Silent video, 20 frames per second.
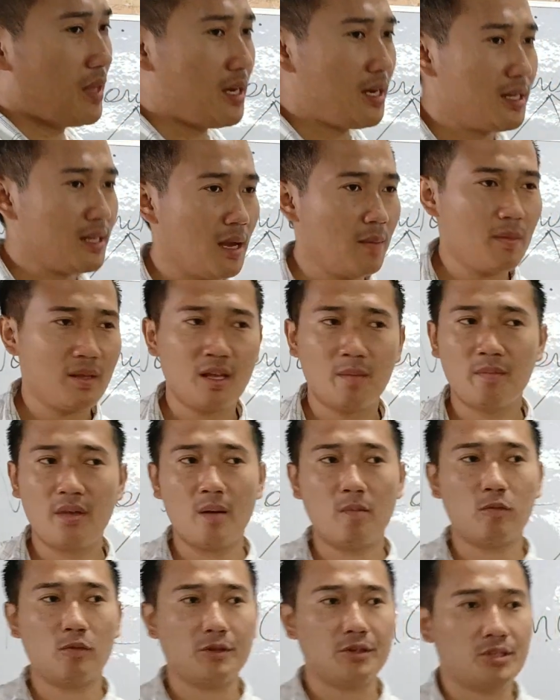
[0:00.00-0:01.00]
Anytime it can be
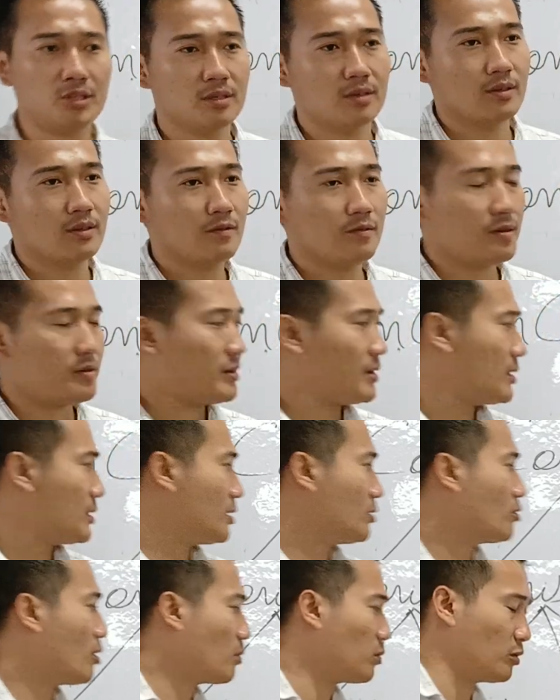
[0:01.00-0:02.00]
abolished. Very
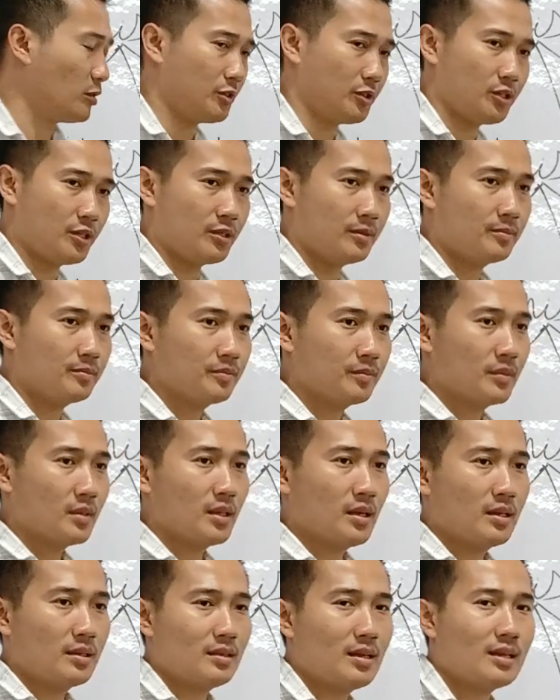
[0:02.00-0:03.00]
easy to abolish.
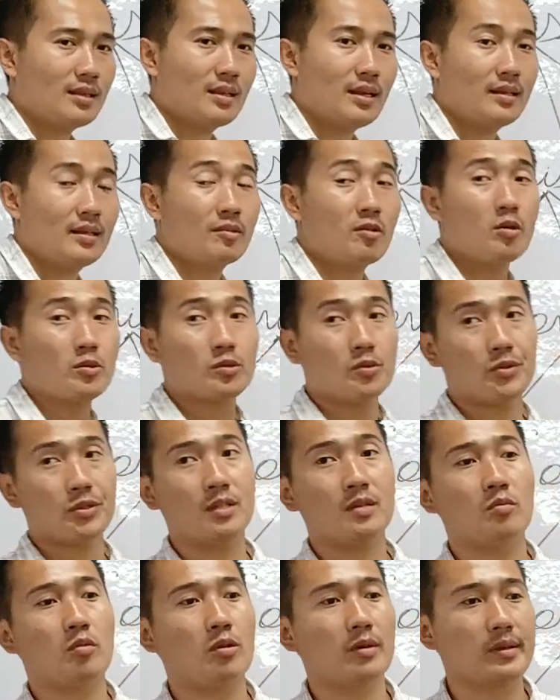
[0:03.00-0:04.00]
Not like the
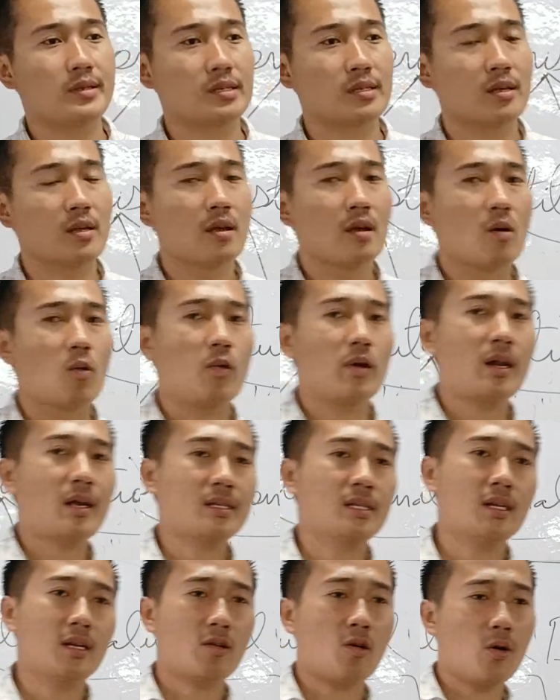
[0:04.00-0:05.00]
constitutional bodies. When I
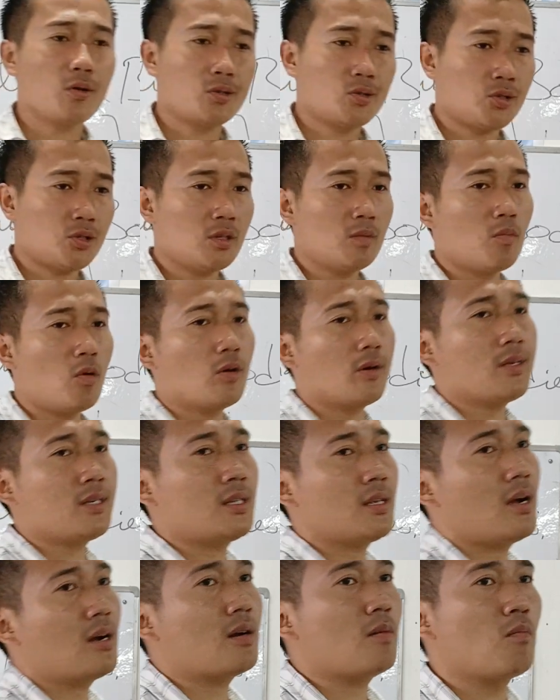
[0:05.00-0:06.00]
say the constitutional bodies,
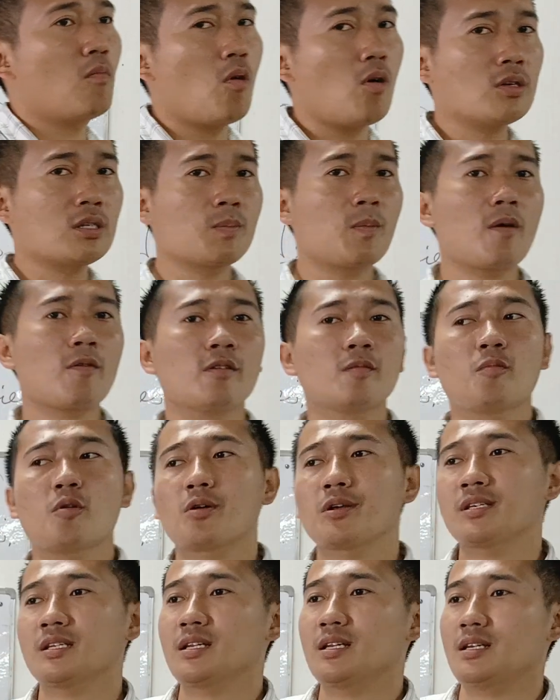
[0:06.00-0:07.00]
they are the most powerful
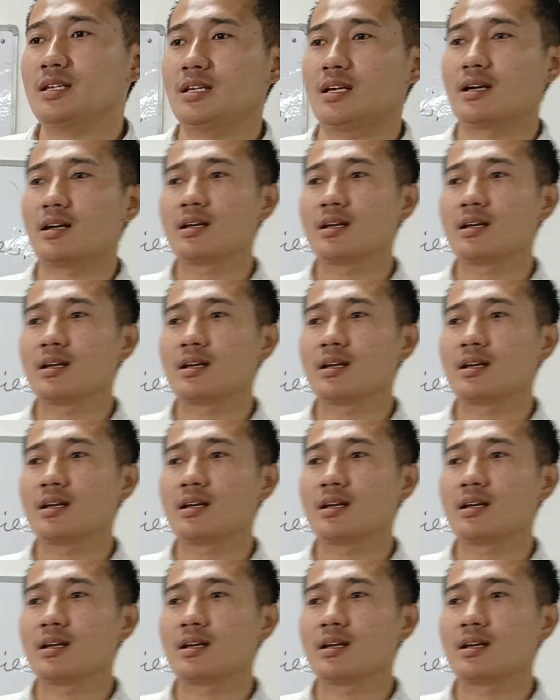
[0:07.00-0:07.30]
bodies in India.